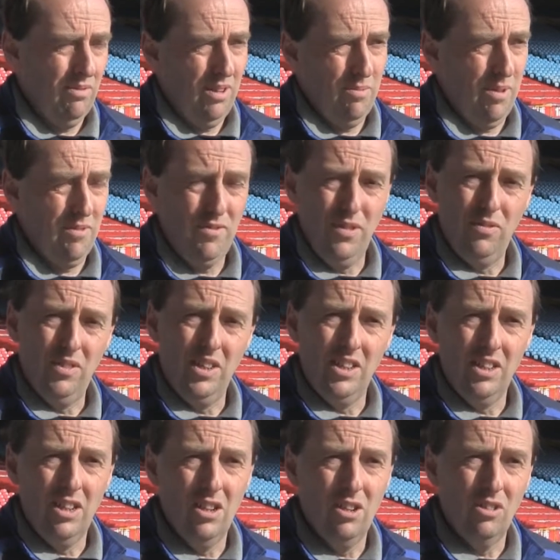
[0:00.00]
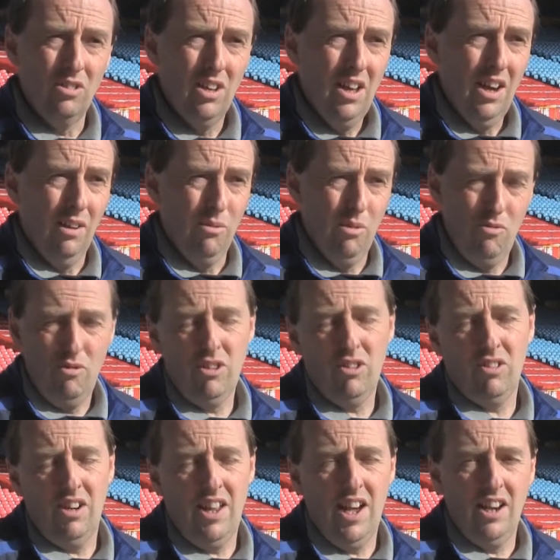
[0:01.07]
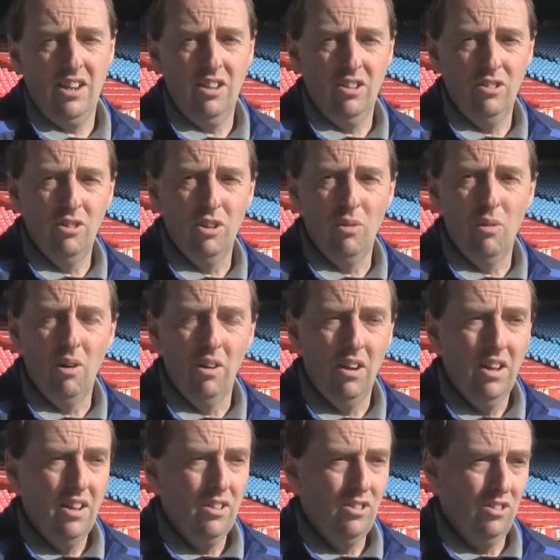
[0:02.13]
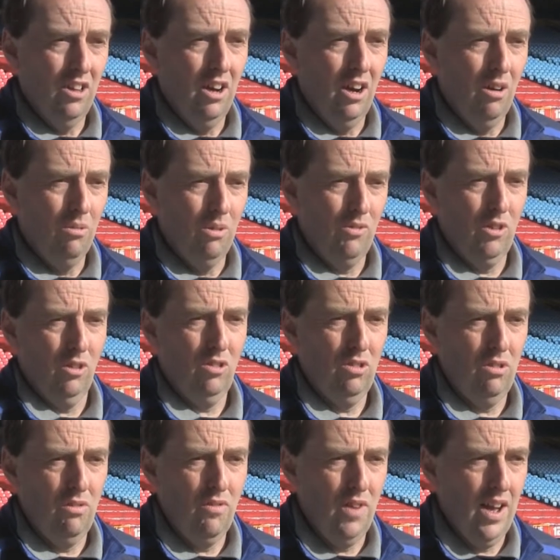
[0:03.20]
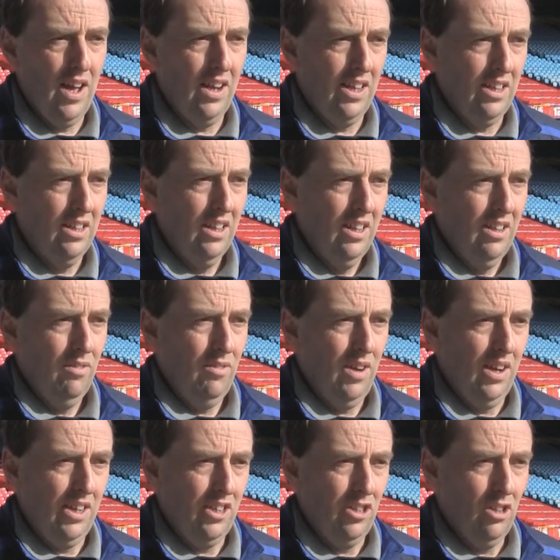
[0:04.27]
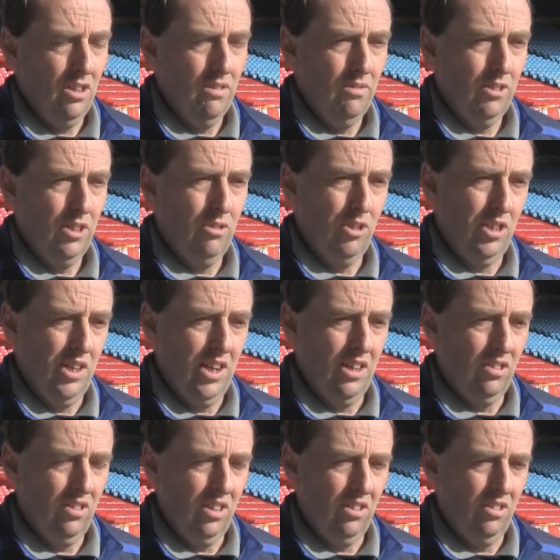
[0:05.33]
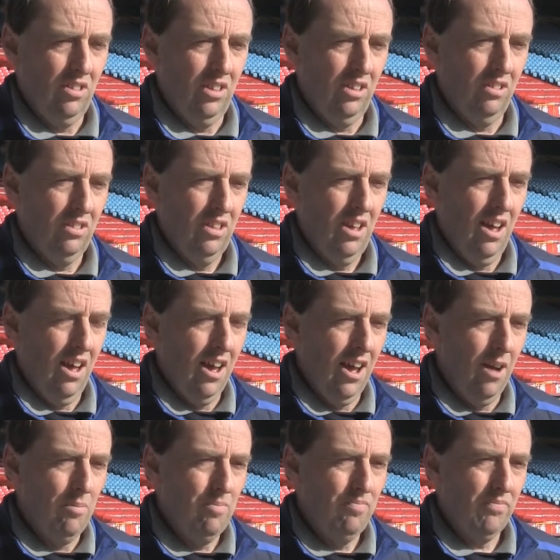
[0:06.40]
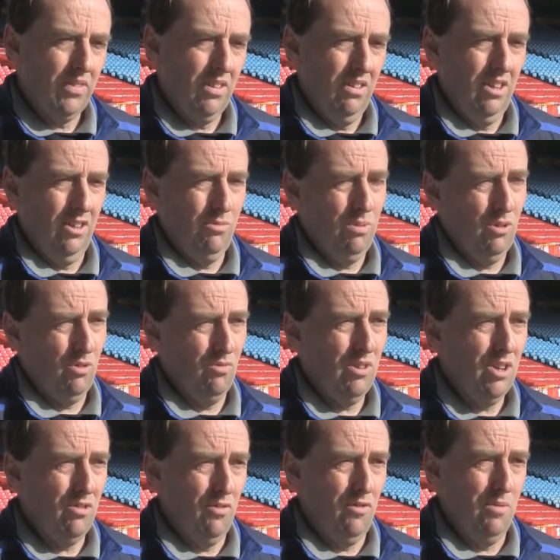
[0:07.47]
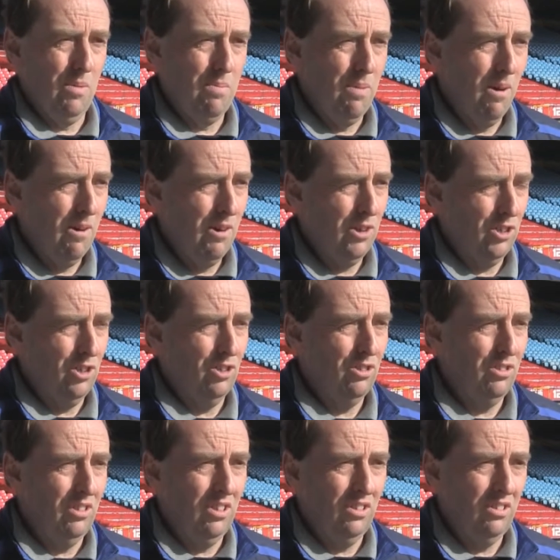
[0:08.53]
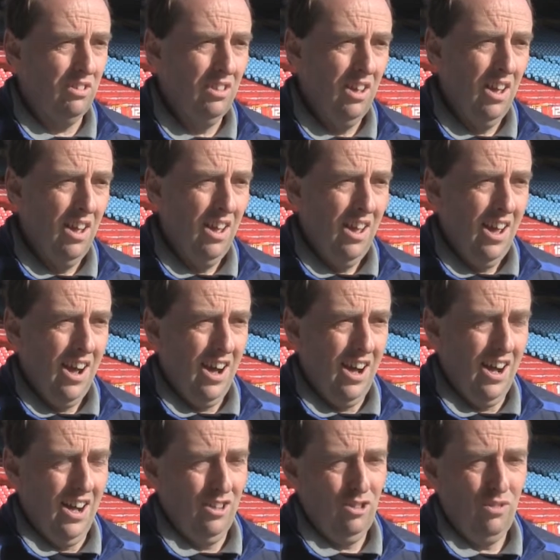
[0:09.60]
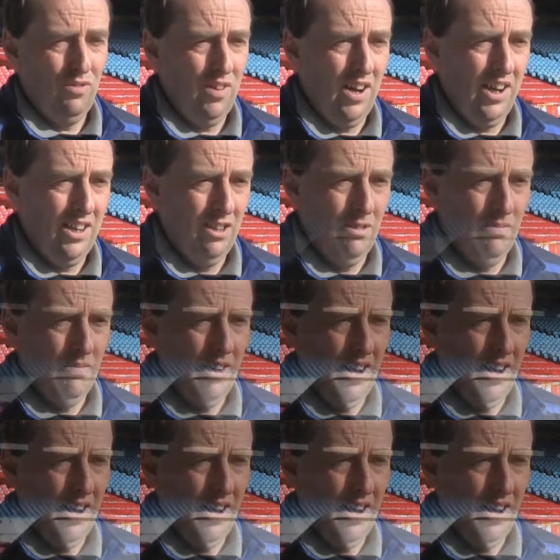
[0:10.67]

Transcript: about 15 years. And we've recently added another one, so we've got 2 fairly new G860s. I suppose the reason for the purchase is I just find them,